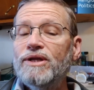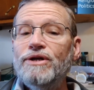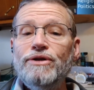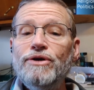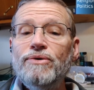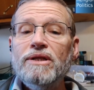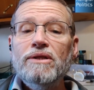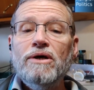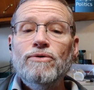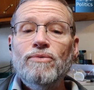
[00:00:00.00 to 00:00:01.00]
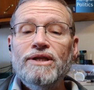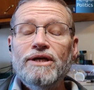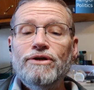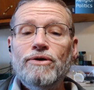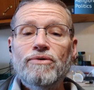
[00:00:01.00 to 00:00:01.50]
Whether you do it alone,
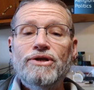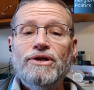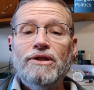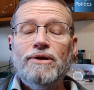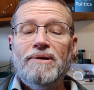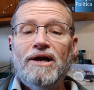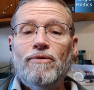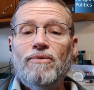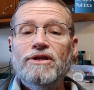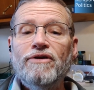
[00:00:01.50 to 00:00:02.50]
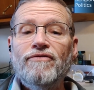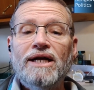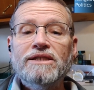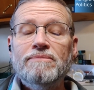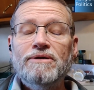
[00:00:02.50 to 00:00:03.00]
whether you do it with another parent, whether you've
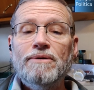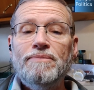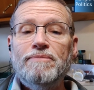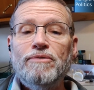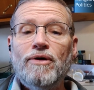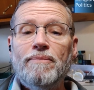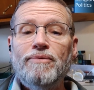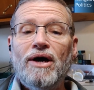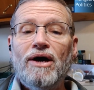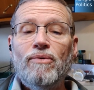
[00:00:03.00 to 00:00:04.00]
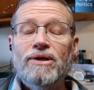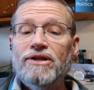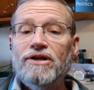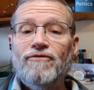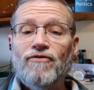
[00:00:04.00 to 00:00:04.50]
got some other people who help you out,
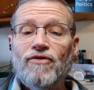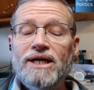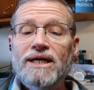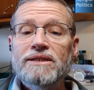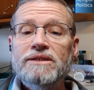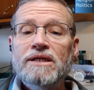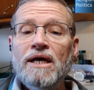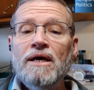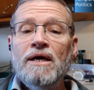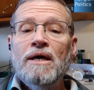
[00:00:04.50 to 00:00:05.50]
whether they're friends,